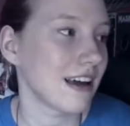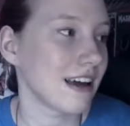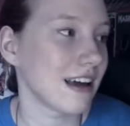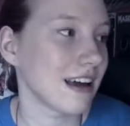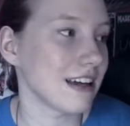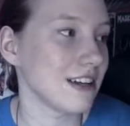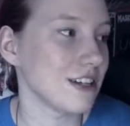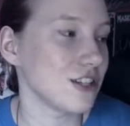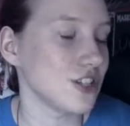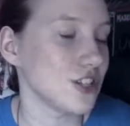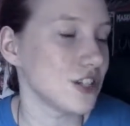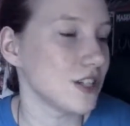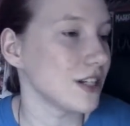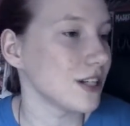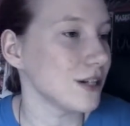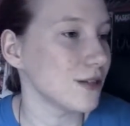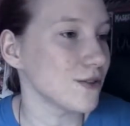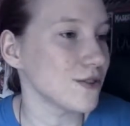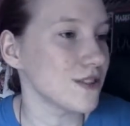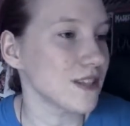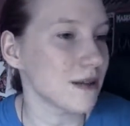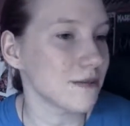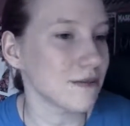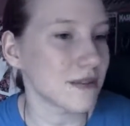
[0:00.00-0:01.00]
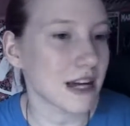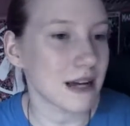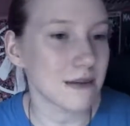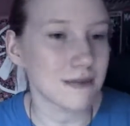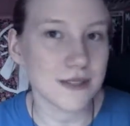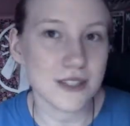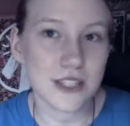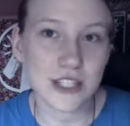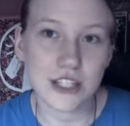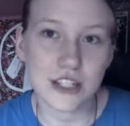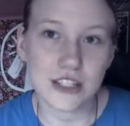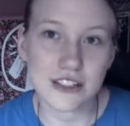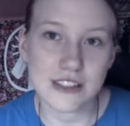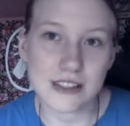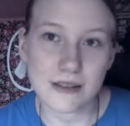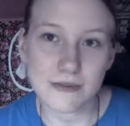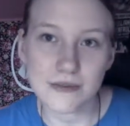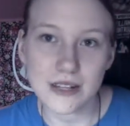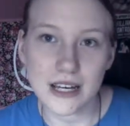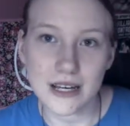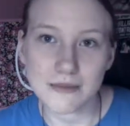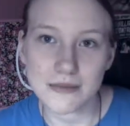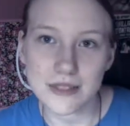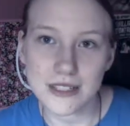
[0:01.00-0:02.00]
And you know, sometimes it's good,
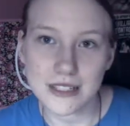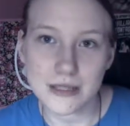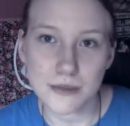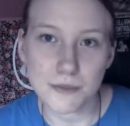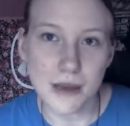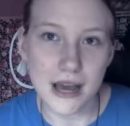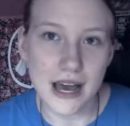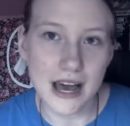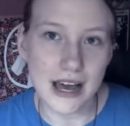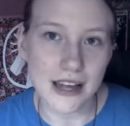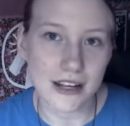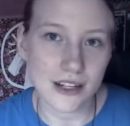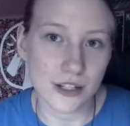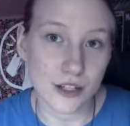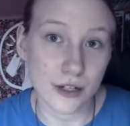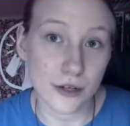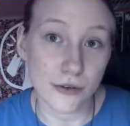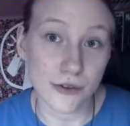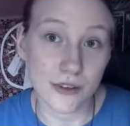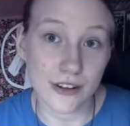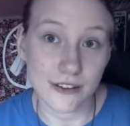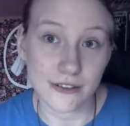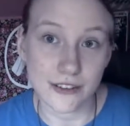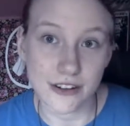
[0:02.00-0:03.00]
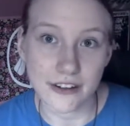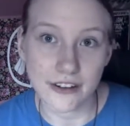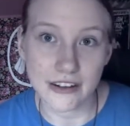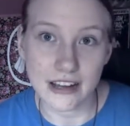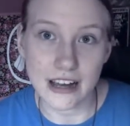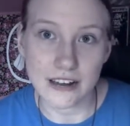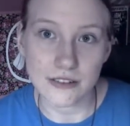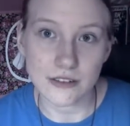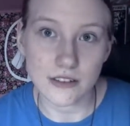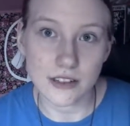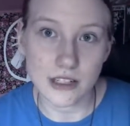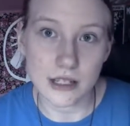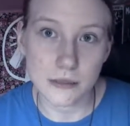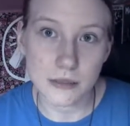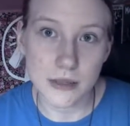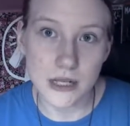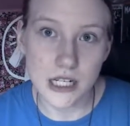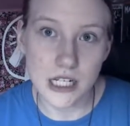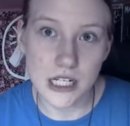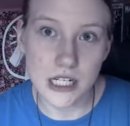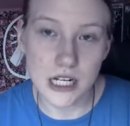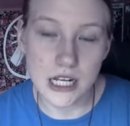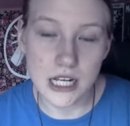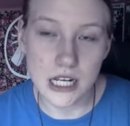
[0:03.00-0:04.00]
sometimes it's bad. You know, they're very heavily
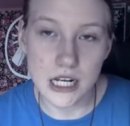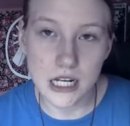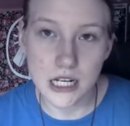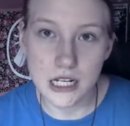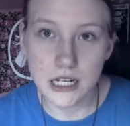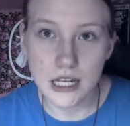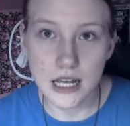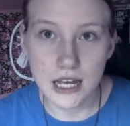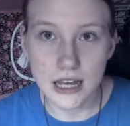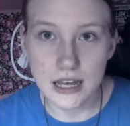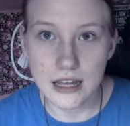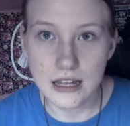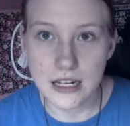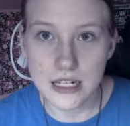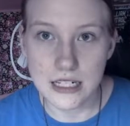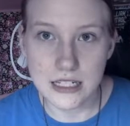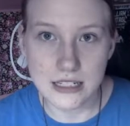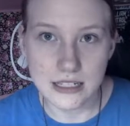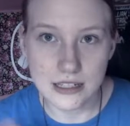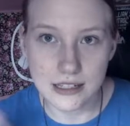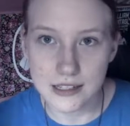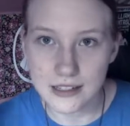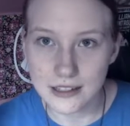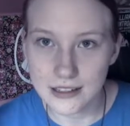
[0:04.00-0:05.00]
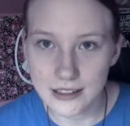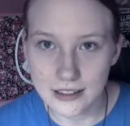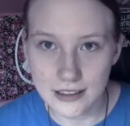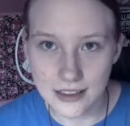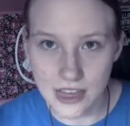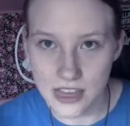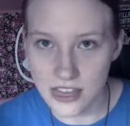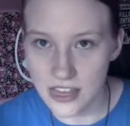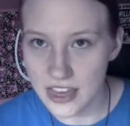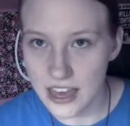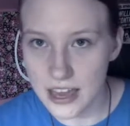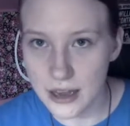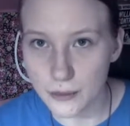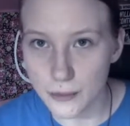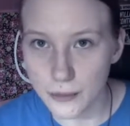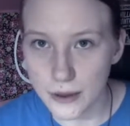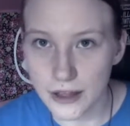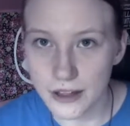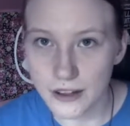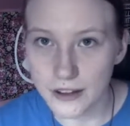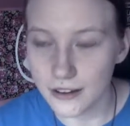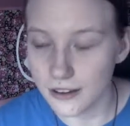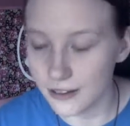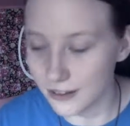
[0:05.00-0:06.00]
opinionated and they
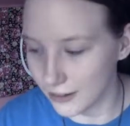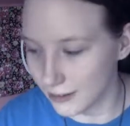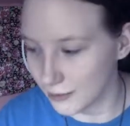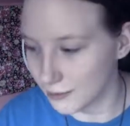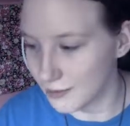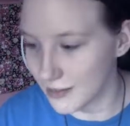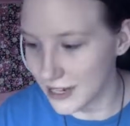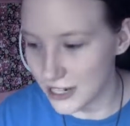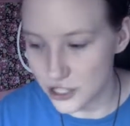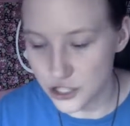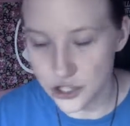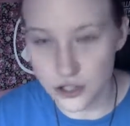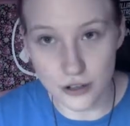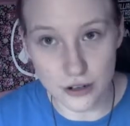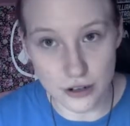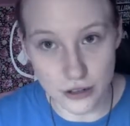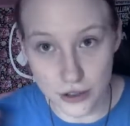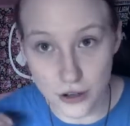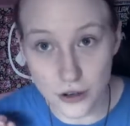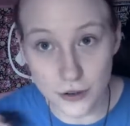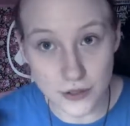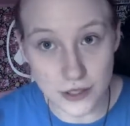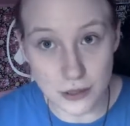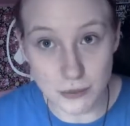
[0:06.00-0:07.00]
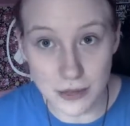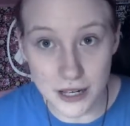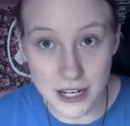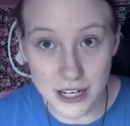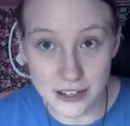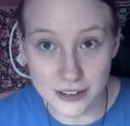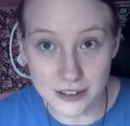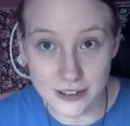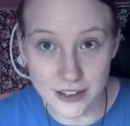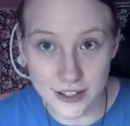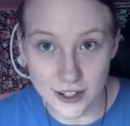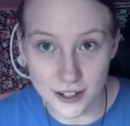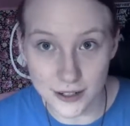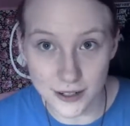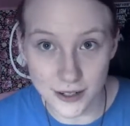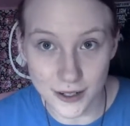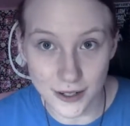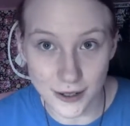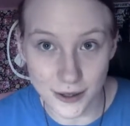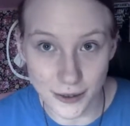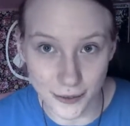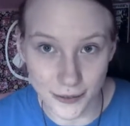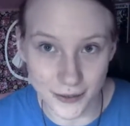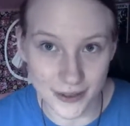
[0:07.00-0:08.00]
will make sure those opinions are
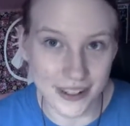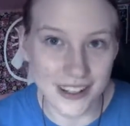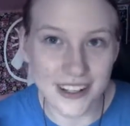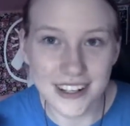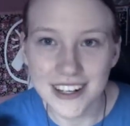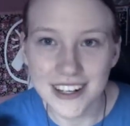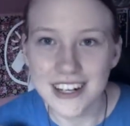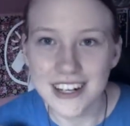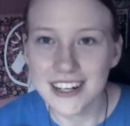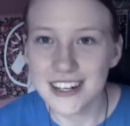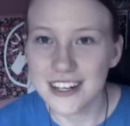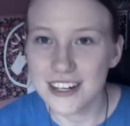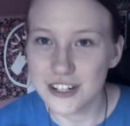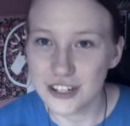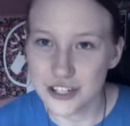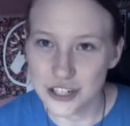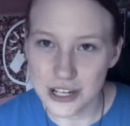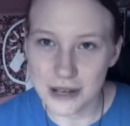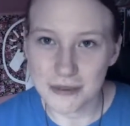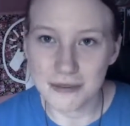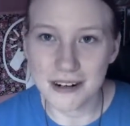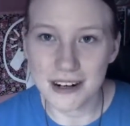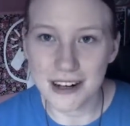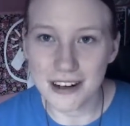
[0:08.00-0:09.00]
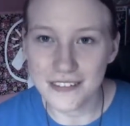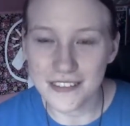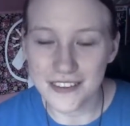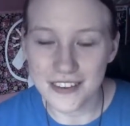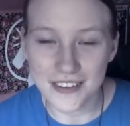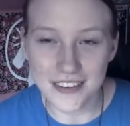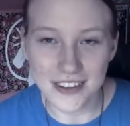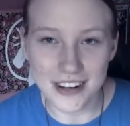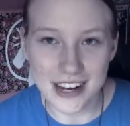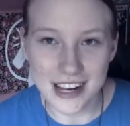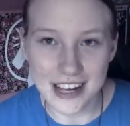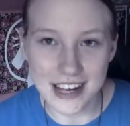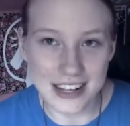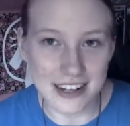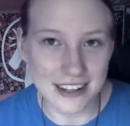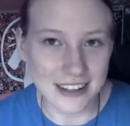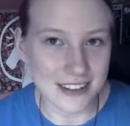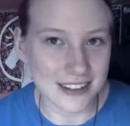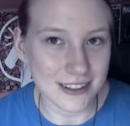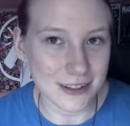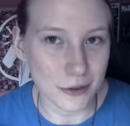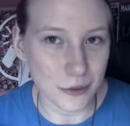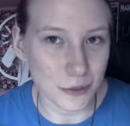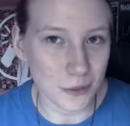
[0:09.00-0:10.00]
known. Gemini, on the other
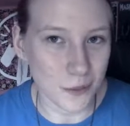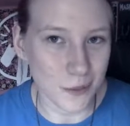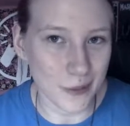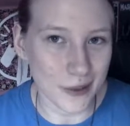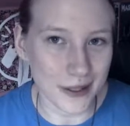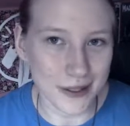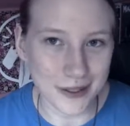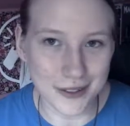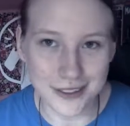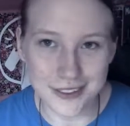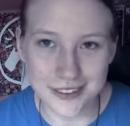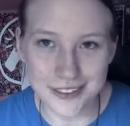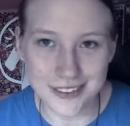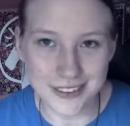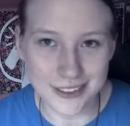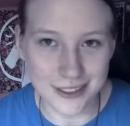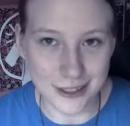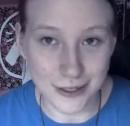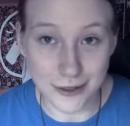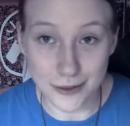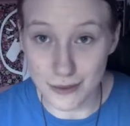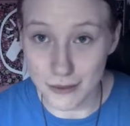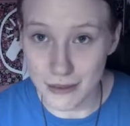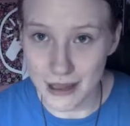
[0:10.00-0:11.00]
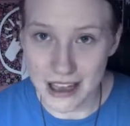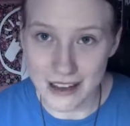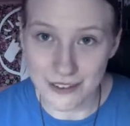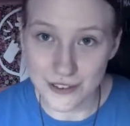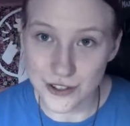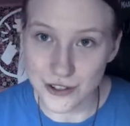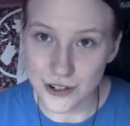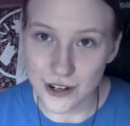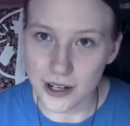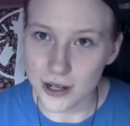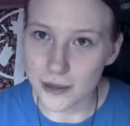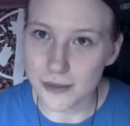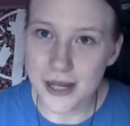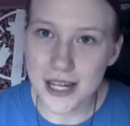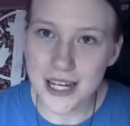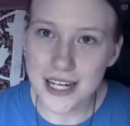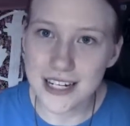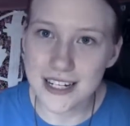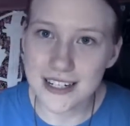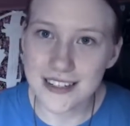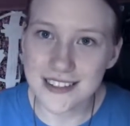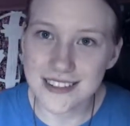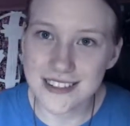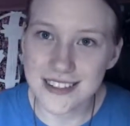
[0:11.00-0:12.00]
hand, will, you know, may have strong
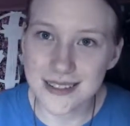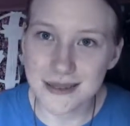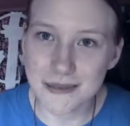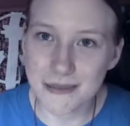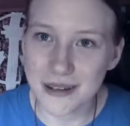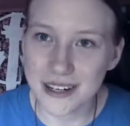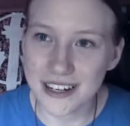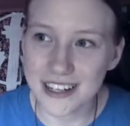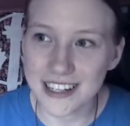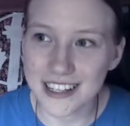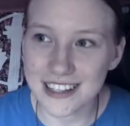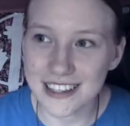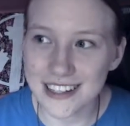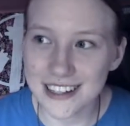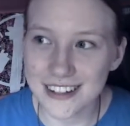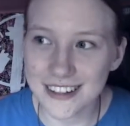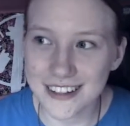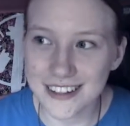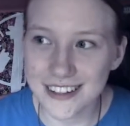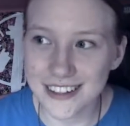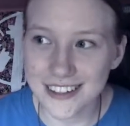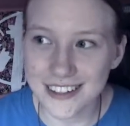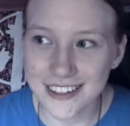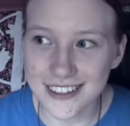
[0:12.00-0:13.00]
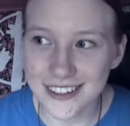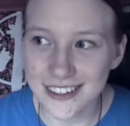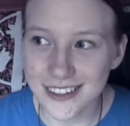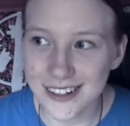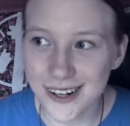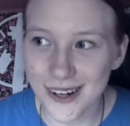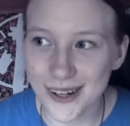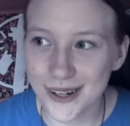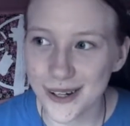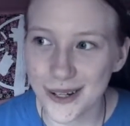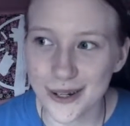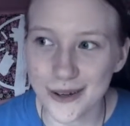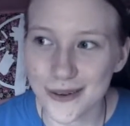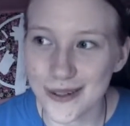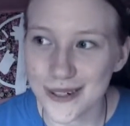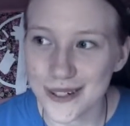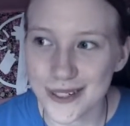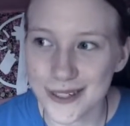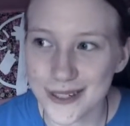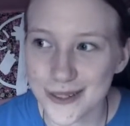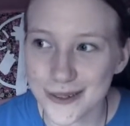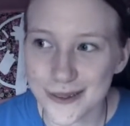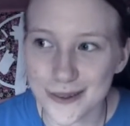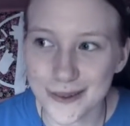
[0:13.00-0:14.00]
opinions, but they're not
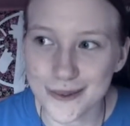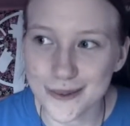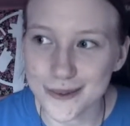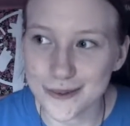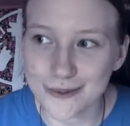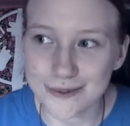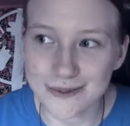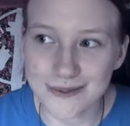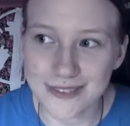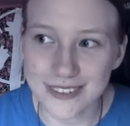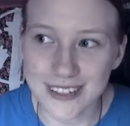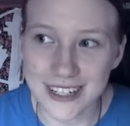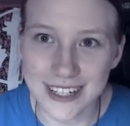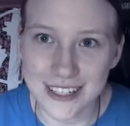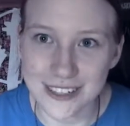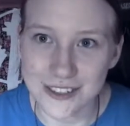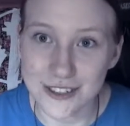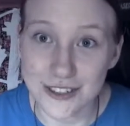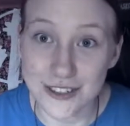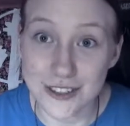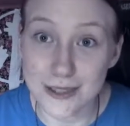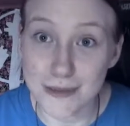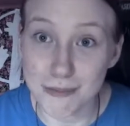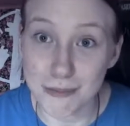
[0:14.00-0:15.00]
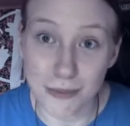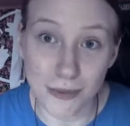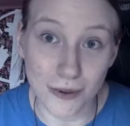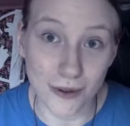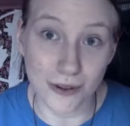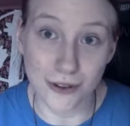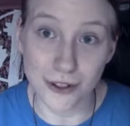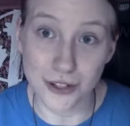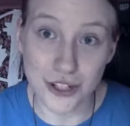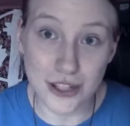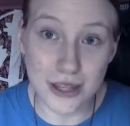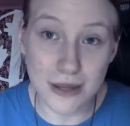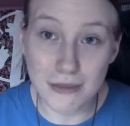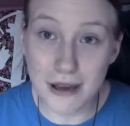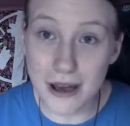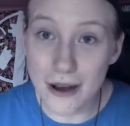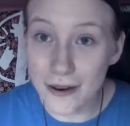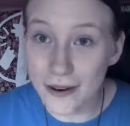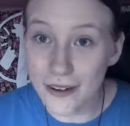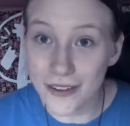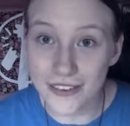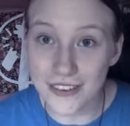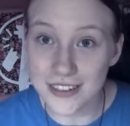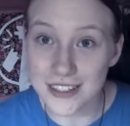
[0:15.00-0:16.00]
going to, like, just splurge them
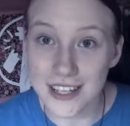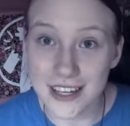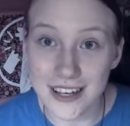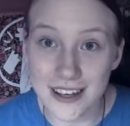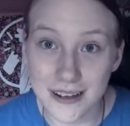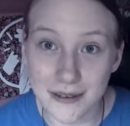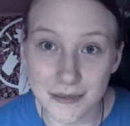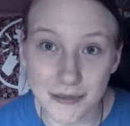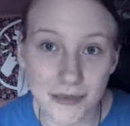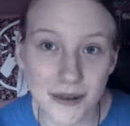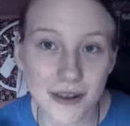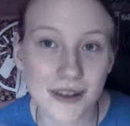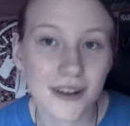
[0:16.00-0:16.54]
out all the time